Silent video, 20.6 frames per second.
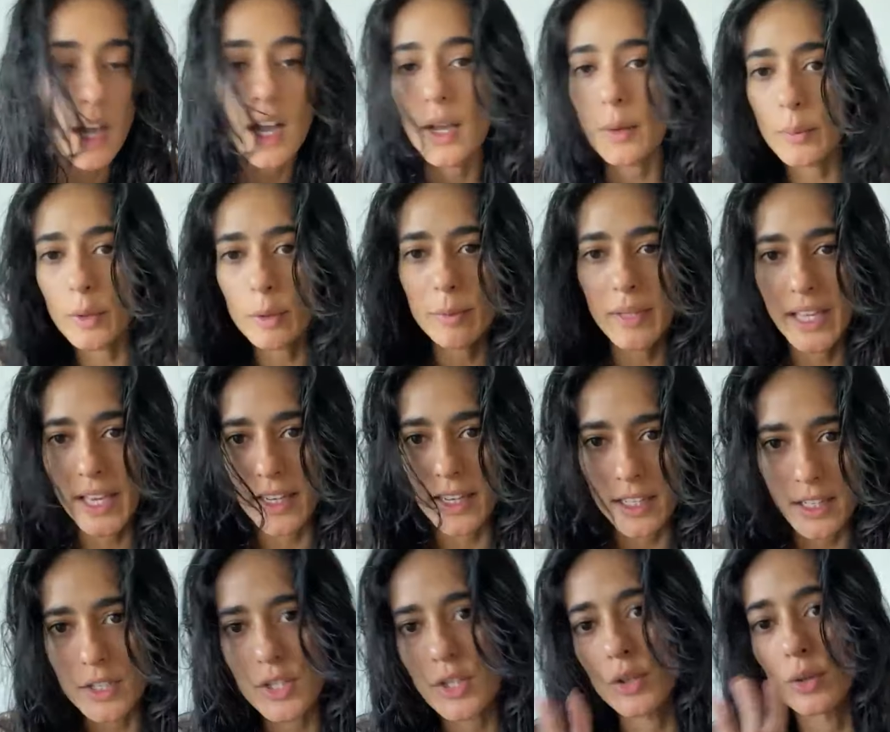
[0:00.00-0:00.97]
I will be
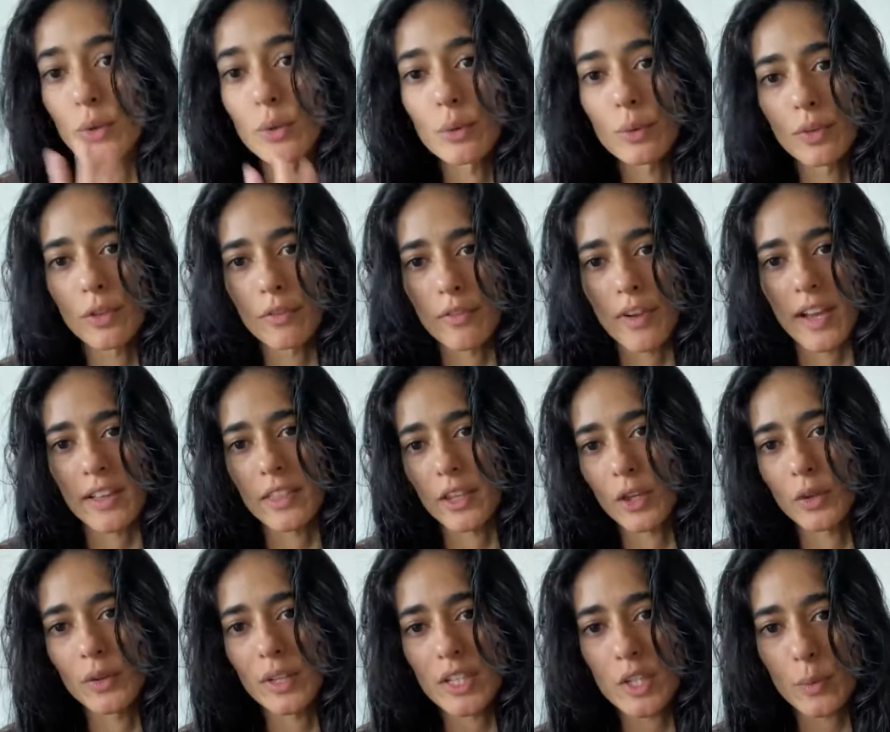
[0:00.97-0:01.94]
getting to the fact
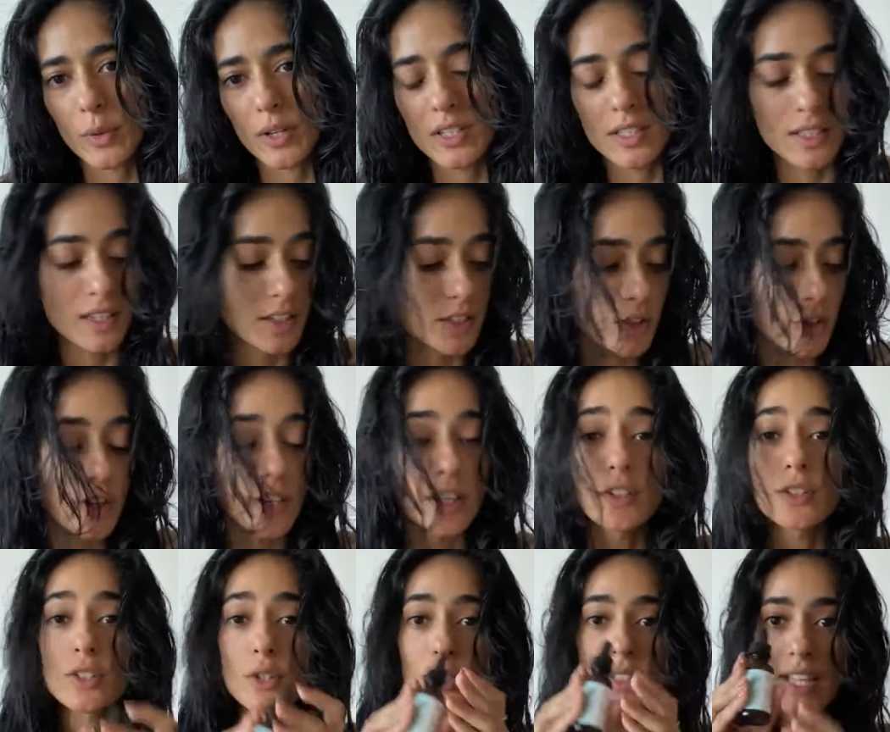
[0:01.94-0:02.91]
that you need to wear
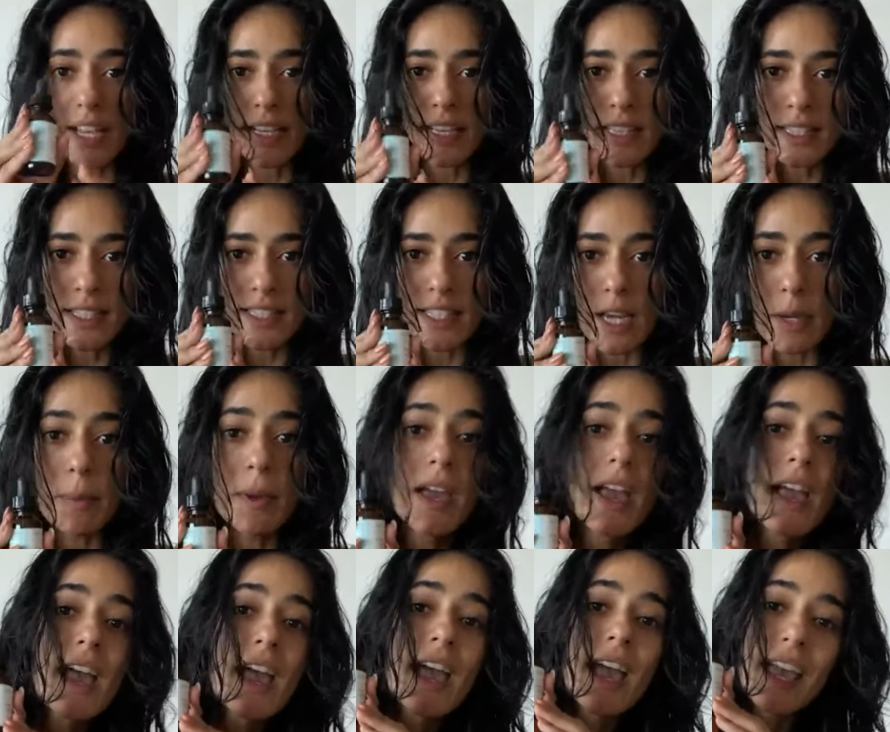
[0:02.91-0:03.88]
sunscreen. So, second step
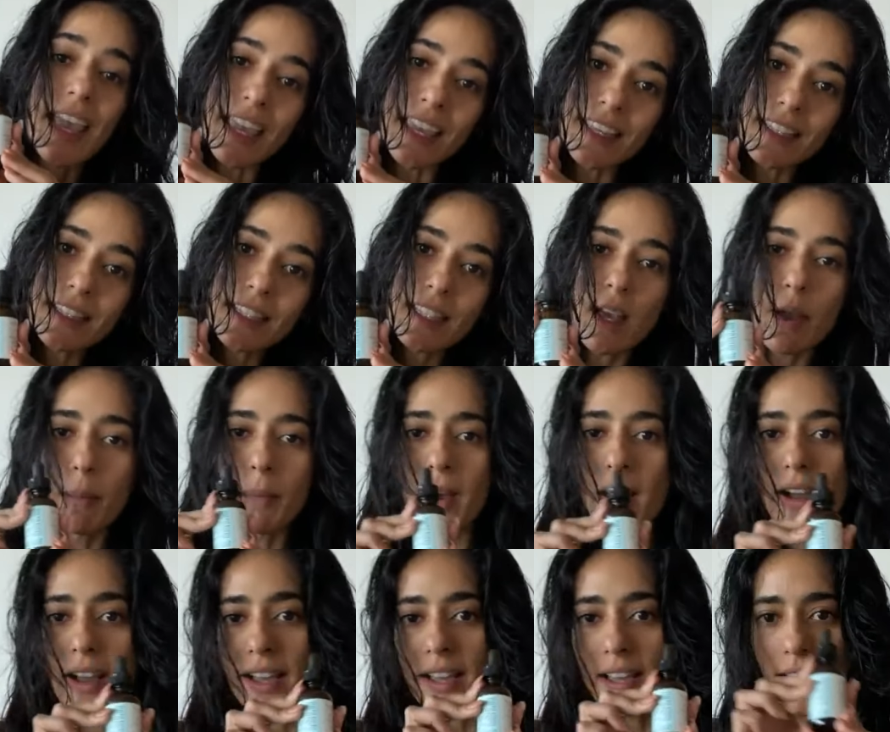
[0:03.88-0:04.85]
is
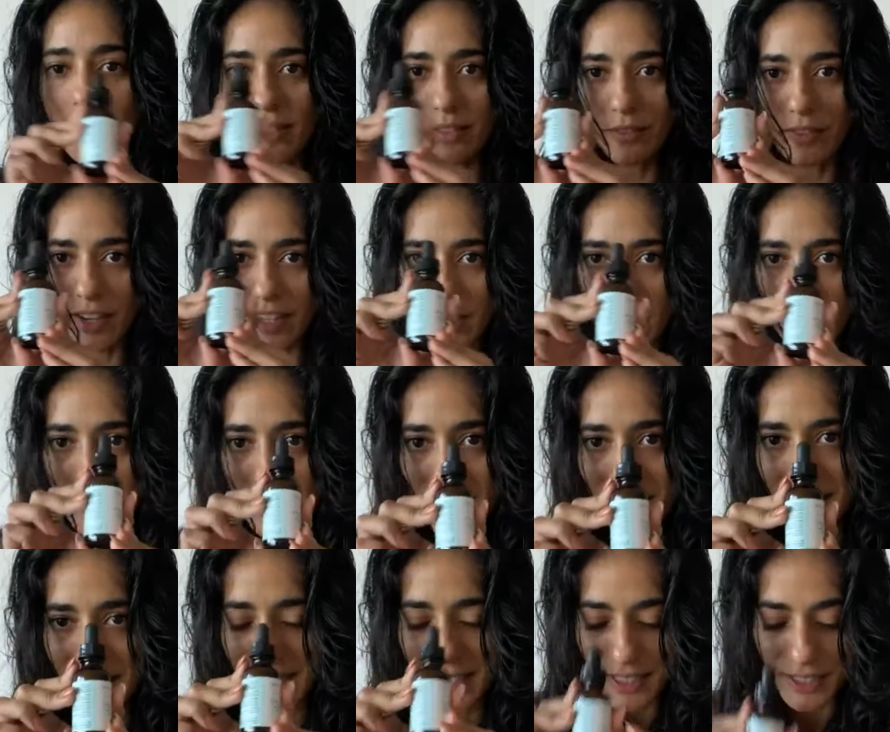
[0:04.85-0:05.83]
my vitamin
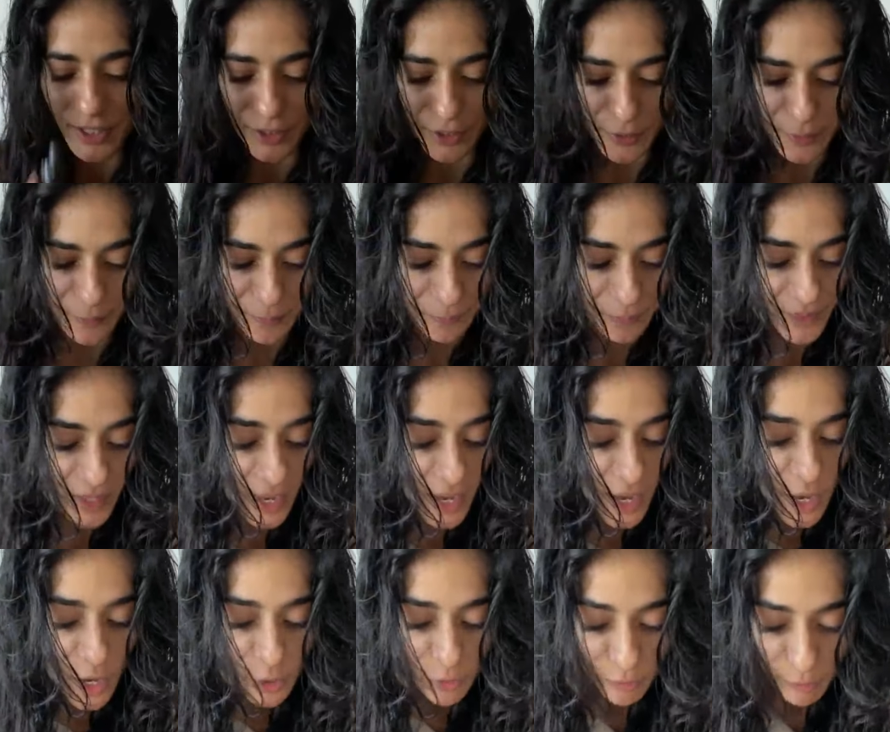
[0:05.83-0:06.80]
C serum.
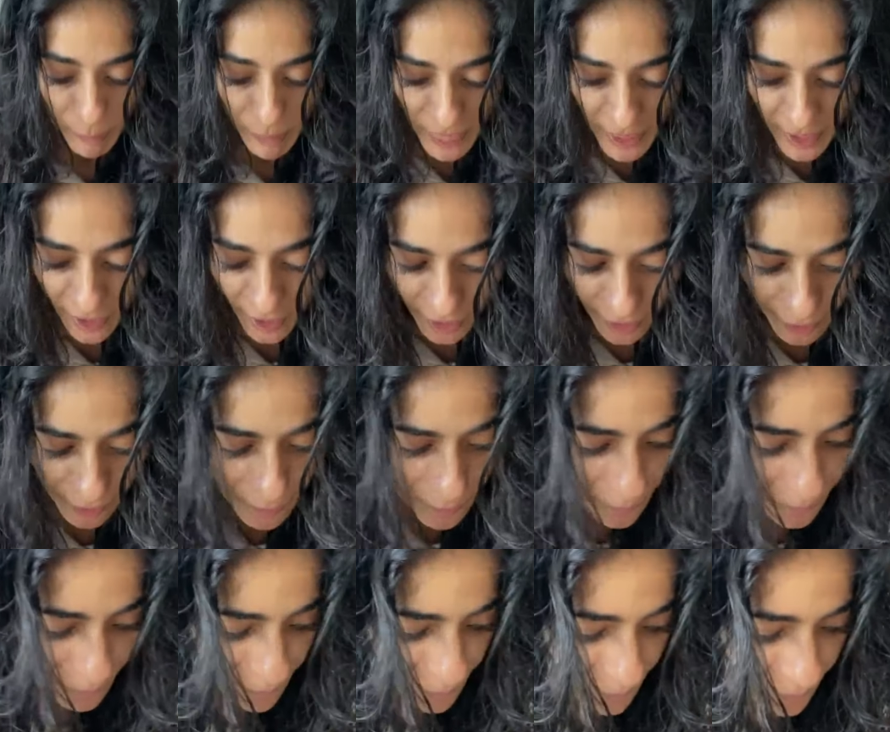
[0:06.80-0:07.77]
From
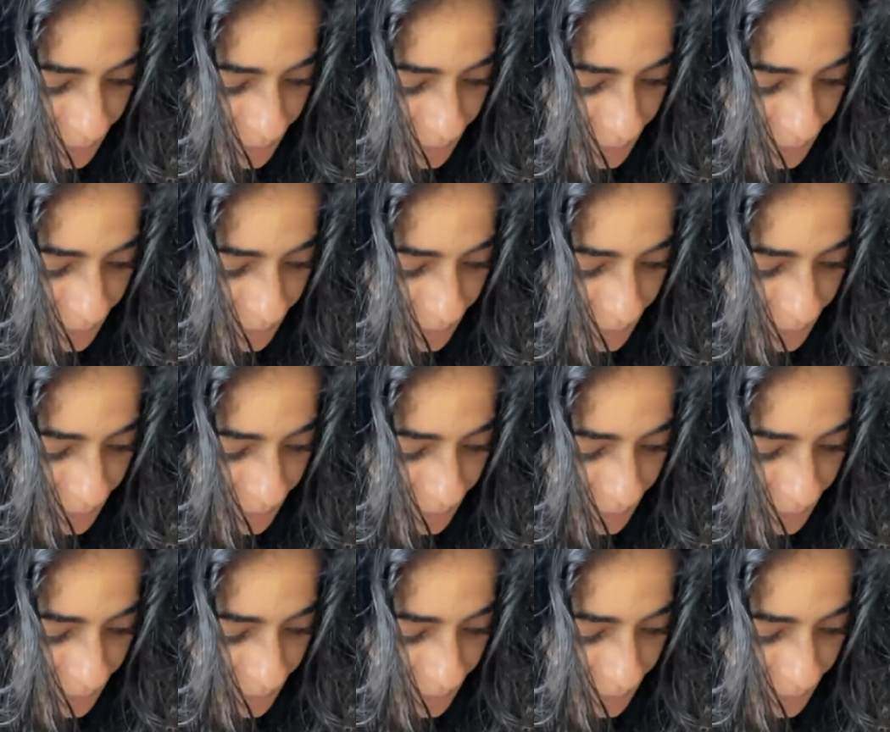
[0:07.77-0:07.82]
there,